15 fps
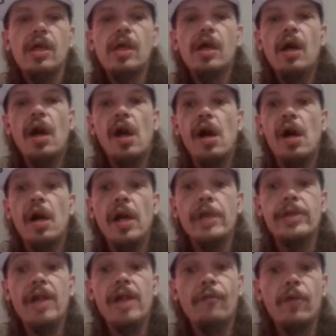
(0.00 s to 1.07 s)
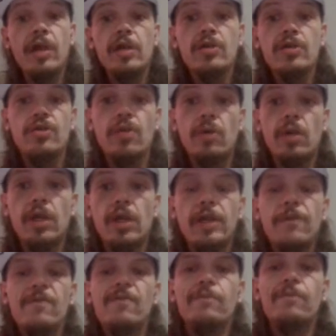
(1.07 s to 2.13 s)
Uh, it's definitely a story.
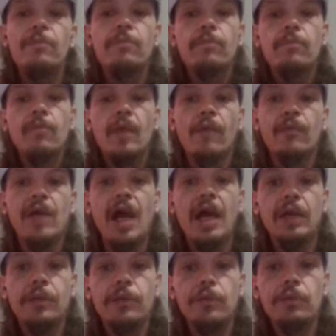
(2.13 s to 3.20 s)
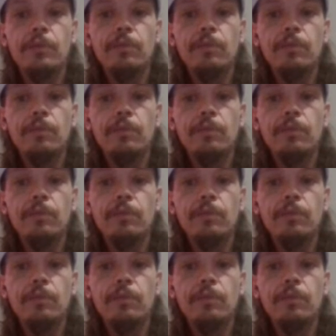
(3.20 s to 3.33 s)
I've gotten through